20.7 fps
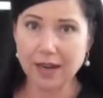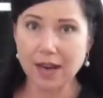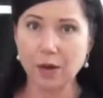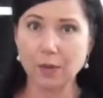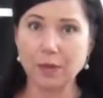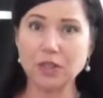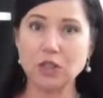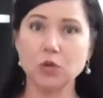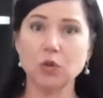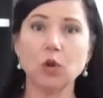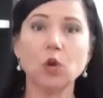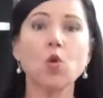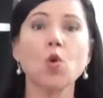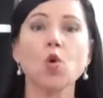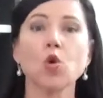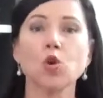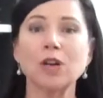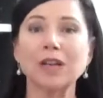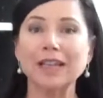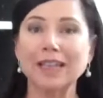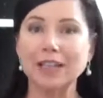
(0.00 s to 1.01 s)
Now we do a
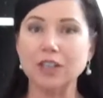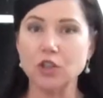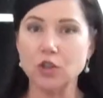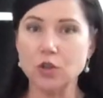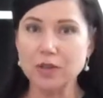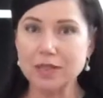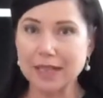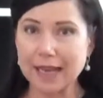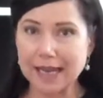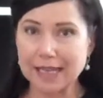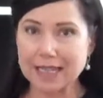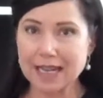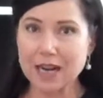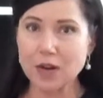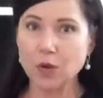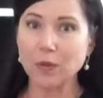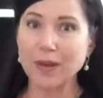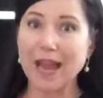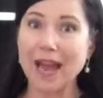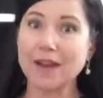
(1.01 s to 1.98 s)
quarterly newsletter.